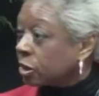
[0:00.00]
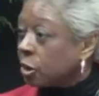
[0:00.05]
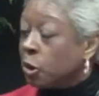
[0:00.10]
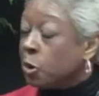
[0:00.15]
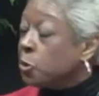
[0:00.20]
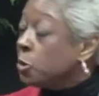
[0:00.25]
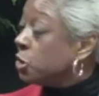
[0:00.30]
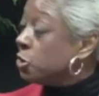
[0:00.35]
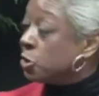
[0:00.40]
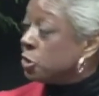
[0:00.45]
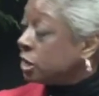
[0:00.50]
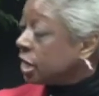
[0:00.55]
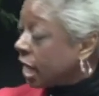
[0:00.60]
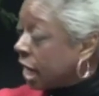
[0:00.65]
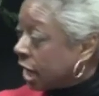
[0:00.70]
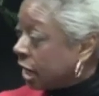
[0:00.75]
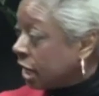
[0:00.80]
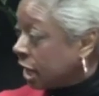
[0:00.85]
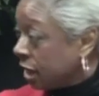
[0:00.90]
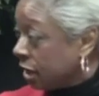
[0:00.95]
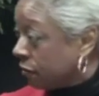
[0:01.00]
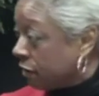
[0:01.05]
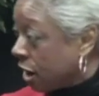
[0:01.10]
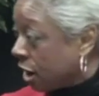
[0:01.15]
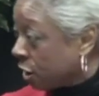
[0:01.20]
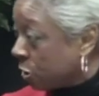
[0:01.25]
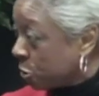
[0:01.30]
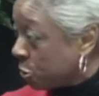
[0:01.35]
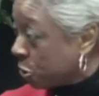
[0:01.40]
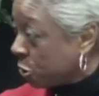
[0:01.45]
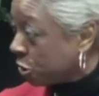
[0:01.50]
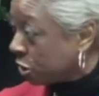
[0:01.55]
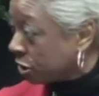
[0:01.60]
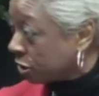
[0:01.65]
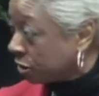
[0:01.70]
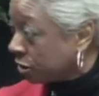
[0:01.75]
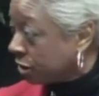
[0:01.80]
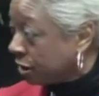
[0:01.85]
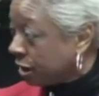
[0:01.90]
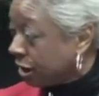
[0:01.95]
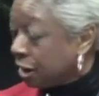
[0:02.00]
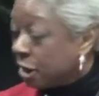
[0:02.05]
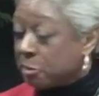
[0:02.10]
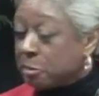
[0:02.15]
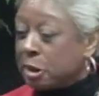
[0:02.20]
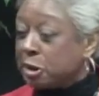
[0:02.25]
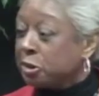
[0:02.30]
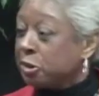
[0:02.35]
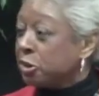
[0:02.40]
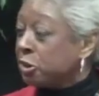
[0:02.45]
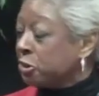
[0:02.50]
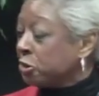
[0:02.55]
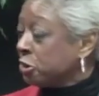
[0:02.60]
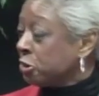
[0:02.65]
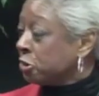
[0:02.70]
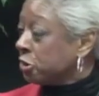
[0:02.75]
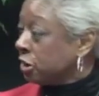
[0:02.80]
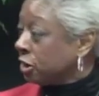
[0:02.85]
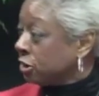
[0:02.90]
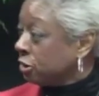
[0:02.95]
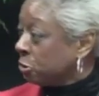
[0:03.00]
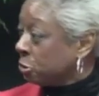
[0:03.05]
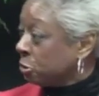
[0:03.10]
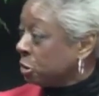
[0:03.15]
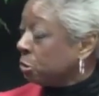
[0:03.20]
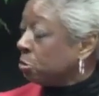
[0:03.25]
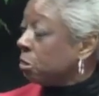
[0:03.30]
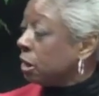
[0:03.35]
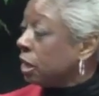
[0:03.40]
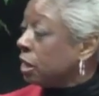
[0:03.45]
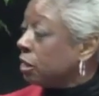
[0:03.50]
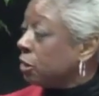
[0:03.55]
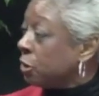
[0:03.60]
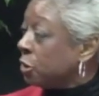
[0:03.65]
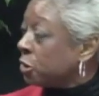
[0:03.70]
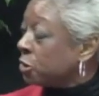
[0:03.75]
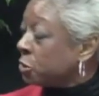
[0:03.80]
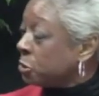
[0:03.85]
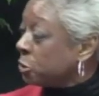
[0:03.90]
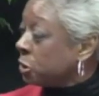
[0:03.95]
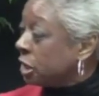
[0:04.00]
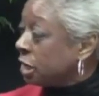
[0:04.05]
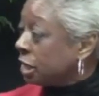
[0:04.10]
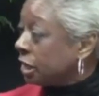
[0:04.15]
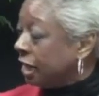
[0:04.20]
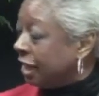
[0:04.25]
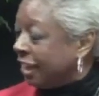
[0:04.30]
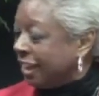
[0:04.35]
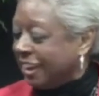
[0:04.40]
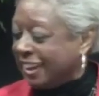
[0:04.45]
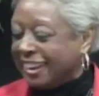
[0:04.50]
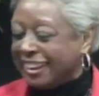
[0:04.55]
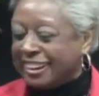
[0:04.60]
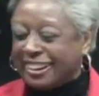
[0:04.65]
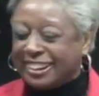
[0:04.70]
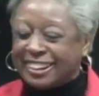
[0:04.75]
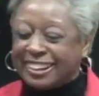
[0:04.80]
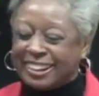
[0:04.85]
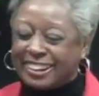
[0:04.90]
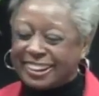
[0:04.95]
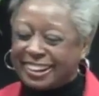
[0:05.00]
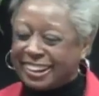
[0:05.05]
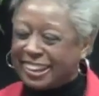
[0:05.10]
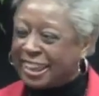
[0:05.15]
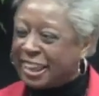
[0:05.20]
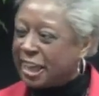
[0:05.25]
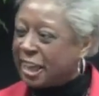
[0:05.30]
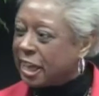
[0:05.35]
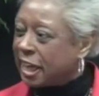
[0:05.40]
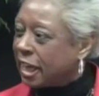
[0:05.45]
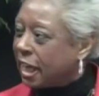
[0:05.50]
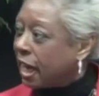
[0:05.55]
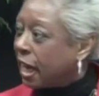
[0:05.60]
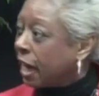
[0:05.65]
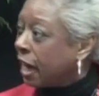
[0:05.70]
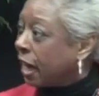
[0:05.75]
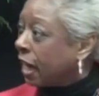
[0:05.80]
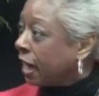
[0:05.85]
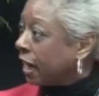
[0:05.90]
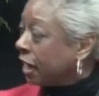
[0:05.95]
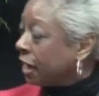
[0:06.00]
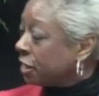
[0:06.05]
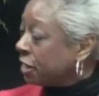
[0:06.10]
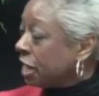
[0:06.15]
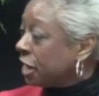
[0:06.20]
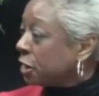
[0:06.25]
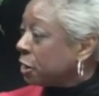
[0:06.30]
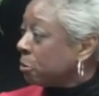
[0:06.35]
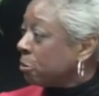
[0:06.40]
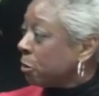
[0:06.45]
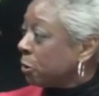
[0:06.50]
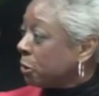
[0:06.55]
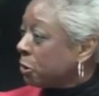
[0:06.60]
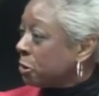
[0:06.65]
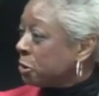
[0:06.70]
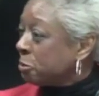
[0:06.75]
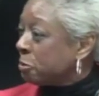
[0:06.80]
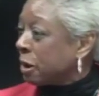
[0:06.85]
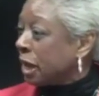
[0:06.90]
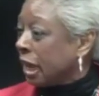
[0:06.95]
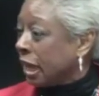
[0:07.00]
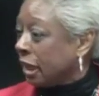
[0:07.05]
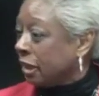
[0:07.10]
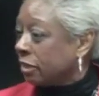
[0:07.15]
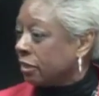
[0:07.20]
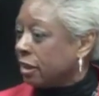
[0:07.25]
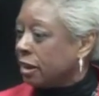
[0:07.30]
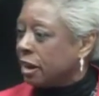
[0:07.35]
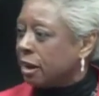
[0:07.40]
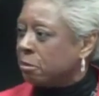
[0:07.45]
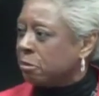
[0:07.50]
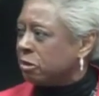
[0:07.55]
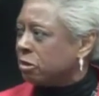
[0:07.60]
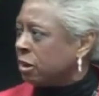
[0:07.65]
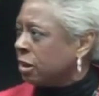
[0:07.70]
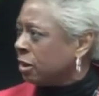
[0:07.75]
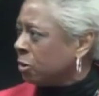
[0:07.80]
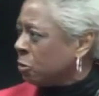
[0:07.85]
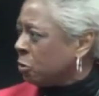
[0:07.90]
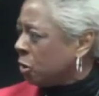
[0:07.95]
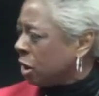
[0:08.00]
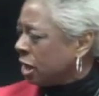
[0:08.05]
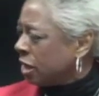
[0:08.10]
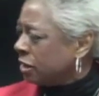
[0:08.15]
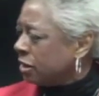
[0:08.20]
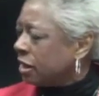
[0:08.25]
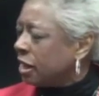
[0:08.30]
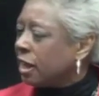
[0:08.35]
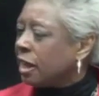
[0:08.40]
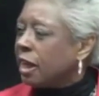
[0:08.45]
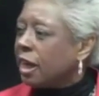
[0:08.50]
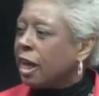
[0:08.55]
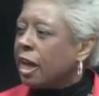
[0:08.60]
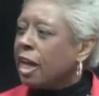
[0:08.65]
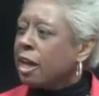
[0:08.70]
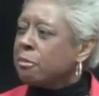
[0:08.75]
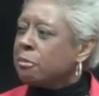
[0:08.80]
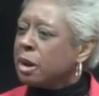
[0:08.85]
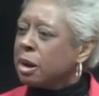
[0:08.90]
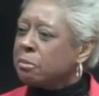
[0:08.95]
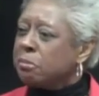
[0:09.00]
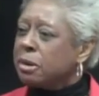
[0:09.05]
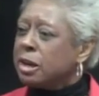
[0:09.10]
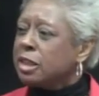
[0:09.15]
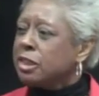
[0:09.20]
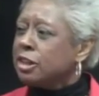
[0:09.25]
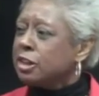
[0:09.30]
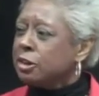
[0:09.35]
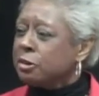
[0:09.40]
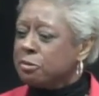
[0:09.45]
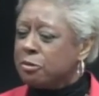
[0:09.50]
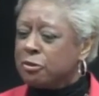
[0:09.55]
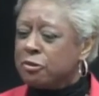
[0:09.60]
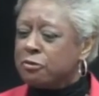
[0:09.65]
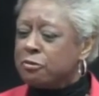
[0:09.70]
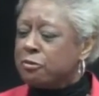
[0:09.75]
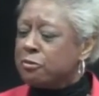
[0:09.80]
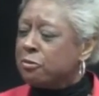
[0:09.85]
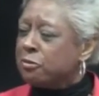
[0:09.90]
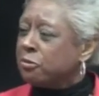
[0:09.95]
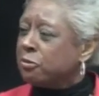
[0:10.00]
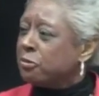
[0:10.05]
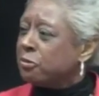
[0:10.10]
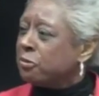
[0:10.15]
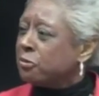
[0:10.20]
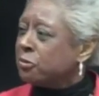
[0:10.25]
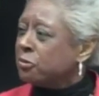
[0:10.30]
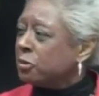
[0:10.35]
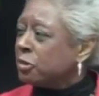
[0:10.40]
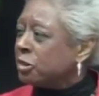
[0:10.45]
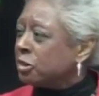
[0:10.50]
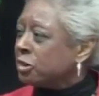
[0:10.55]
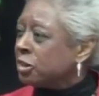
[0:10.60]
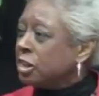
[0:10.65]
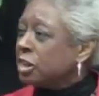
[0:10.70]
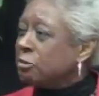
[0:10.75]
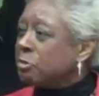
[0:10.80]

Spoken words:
We do not have hot water. My sister says we bathe on the weekend, take a bird bath, and I'm saying, what? And my mother sends